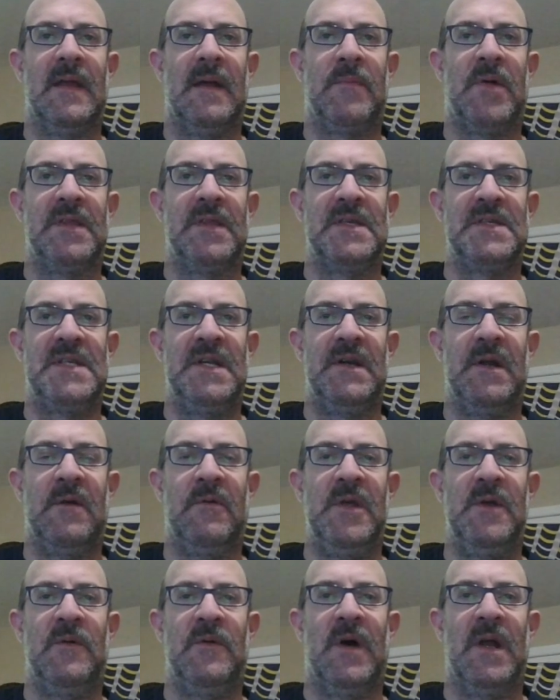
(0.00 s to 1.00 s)
brought this here. Now
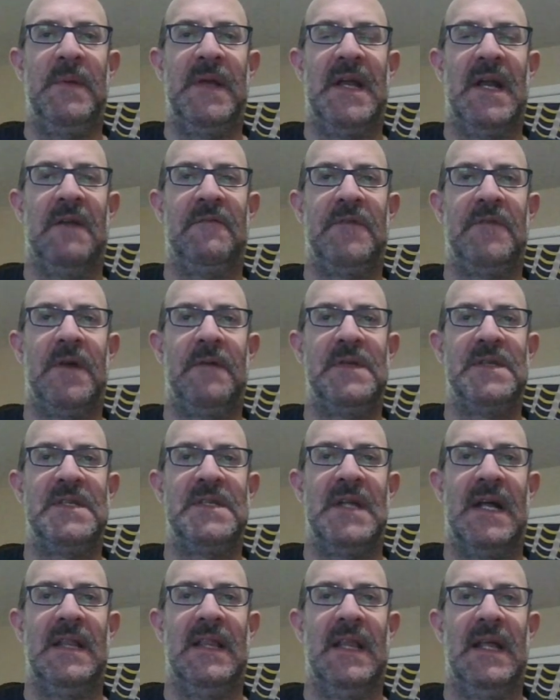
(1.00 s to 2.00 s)
what you want to be careful of is
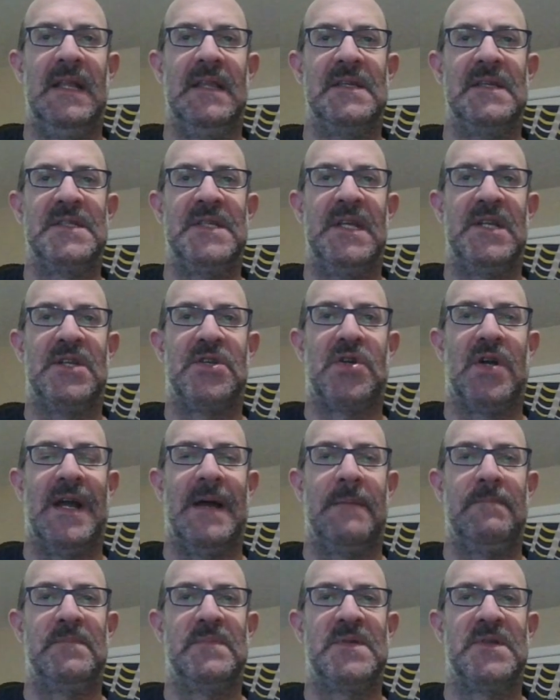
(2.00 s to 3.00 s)
not letting this get
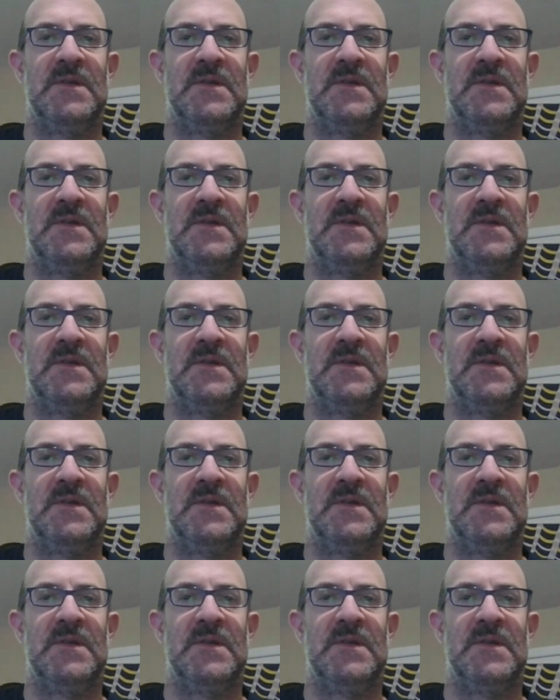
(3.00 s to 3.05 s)
trapped.